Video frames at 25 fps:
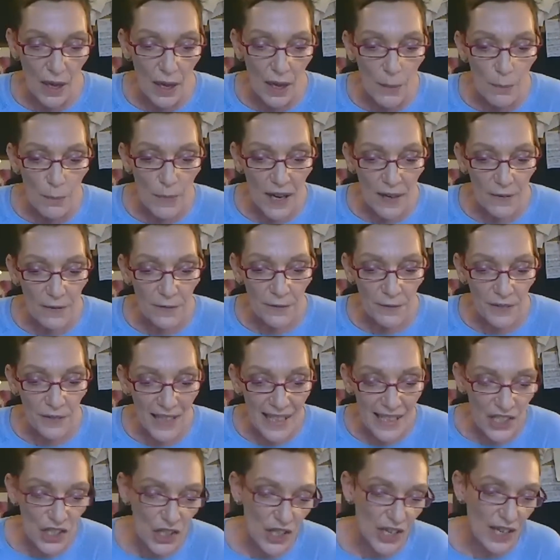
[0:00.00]
My
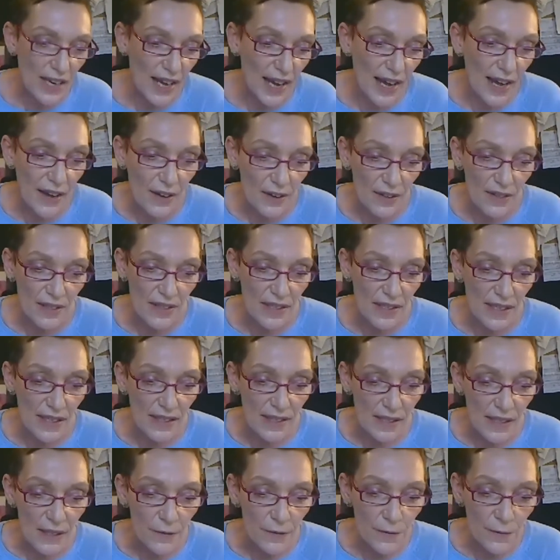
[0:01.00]
fleshing out is
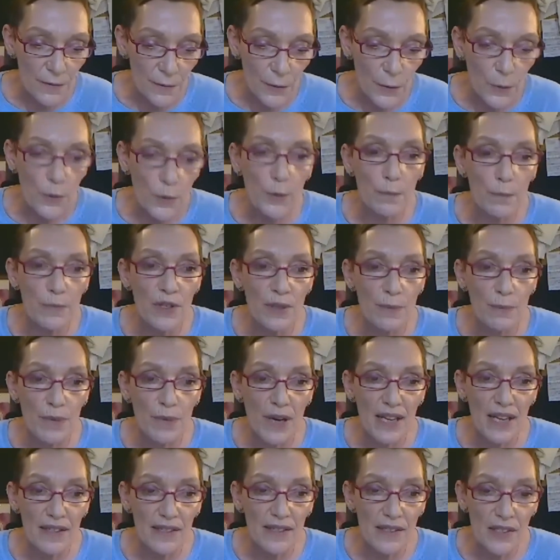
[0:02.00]
informed
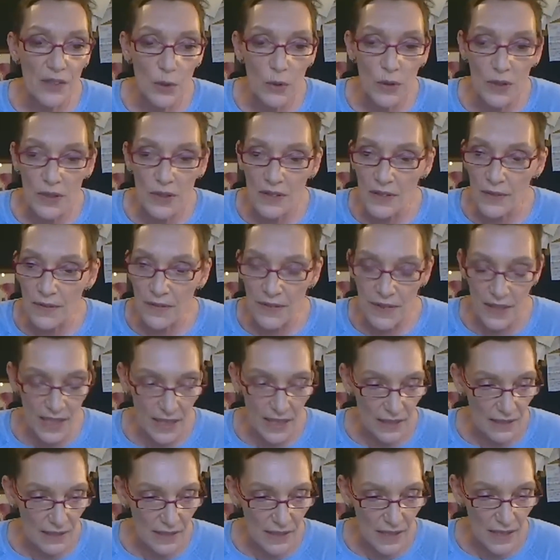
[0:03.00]
by the sorts of
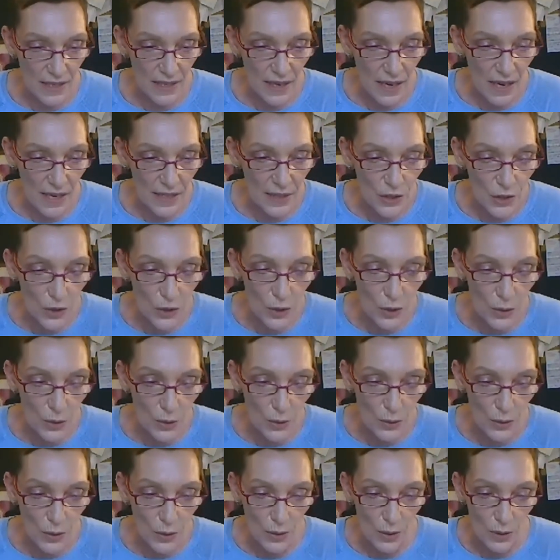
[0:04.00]
things that I
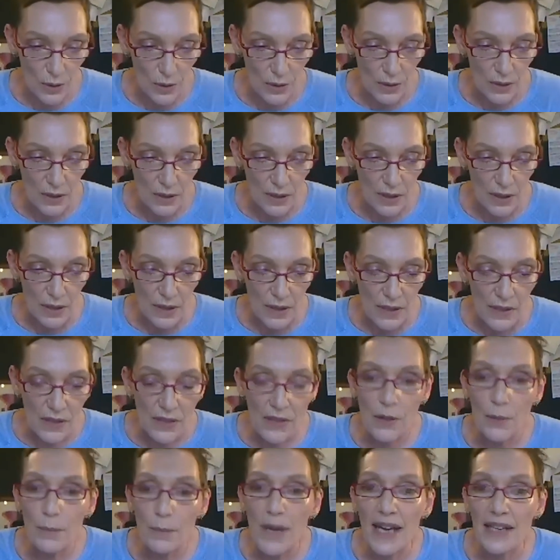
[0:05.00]
do.
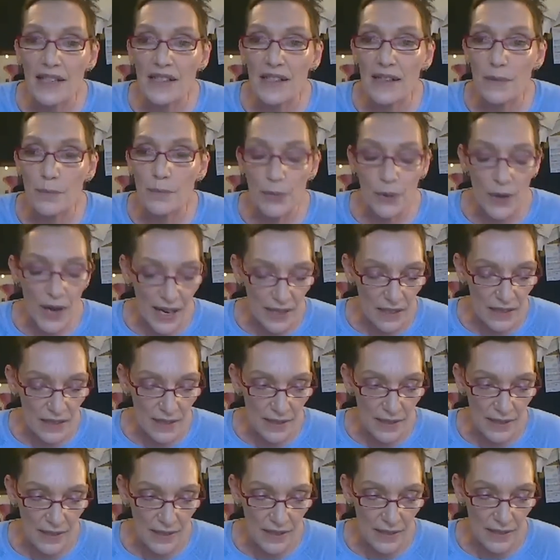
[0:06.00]
Somatic
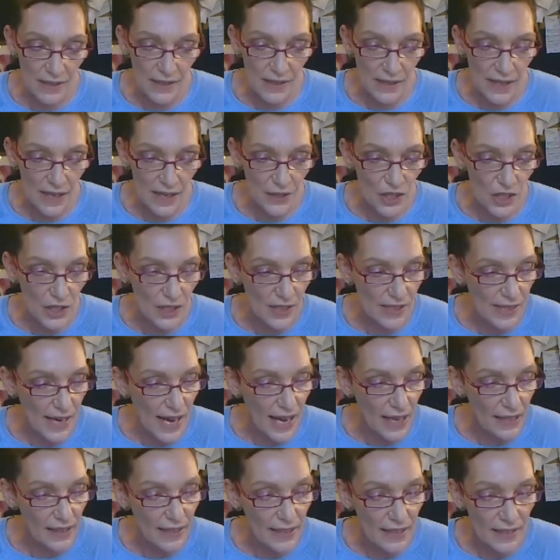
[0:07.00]
practices such as
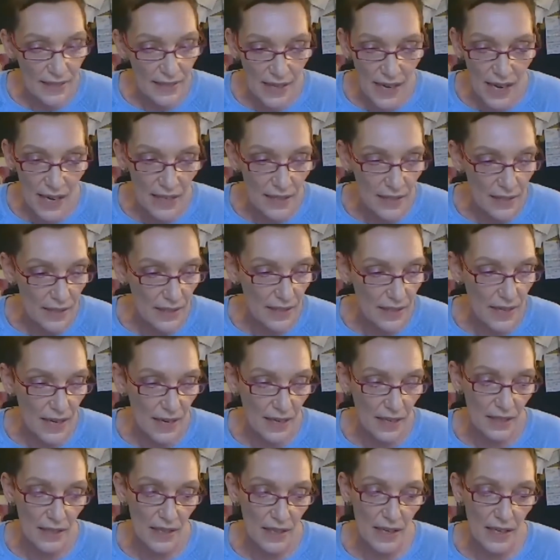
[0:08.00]
Alexander
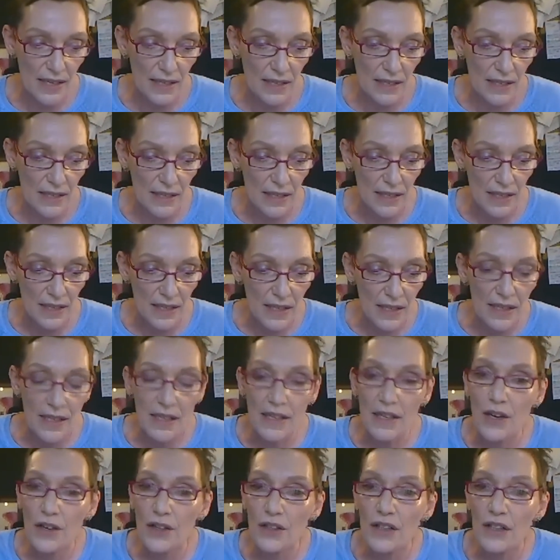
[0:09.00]
technique,
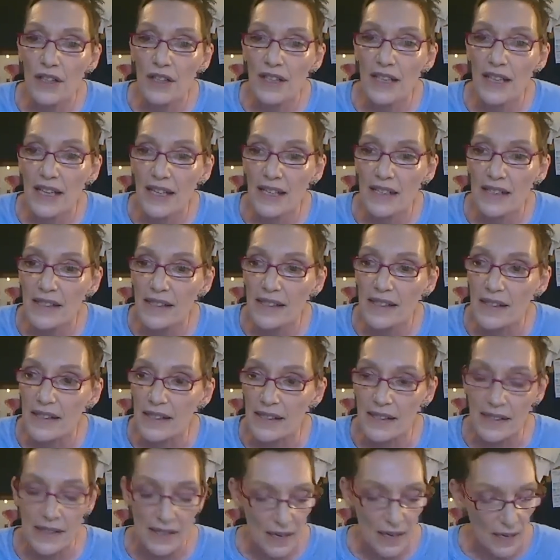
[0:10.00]

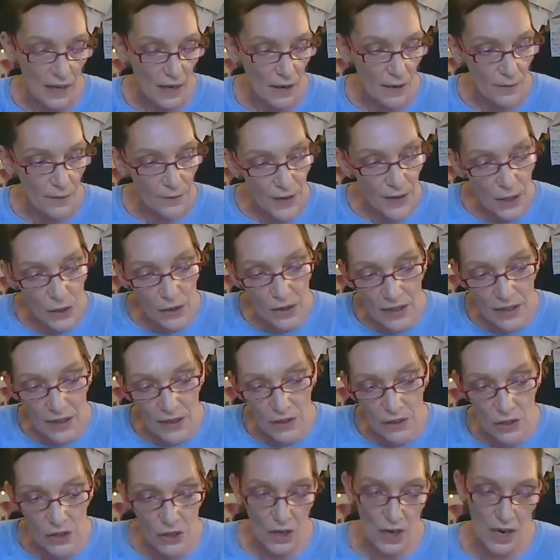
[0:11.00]
ideokinesis,
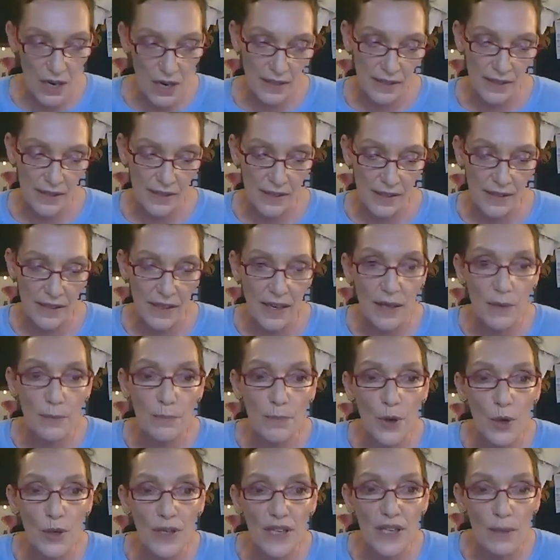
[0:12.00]
Feldenkrais, and
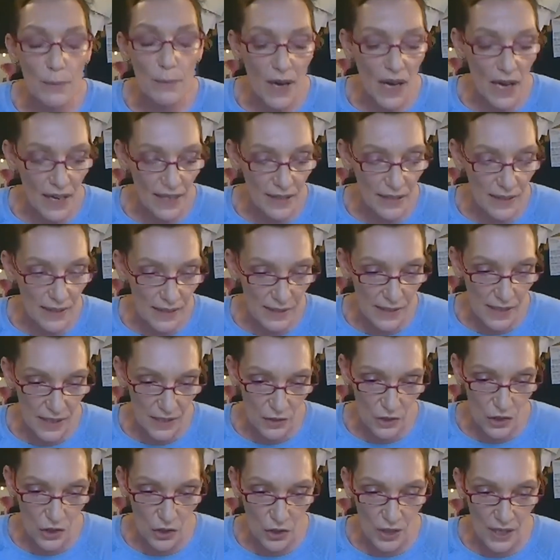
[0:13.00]
body-mind
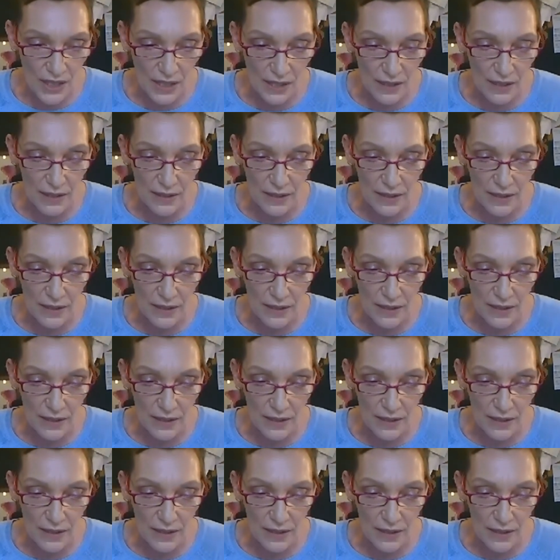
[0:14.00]
centering.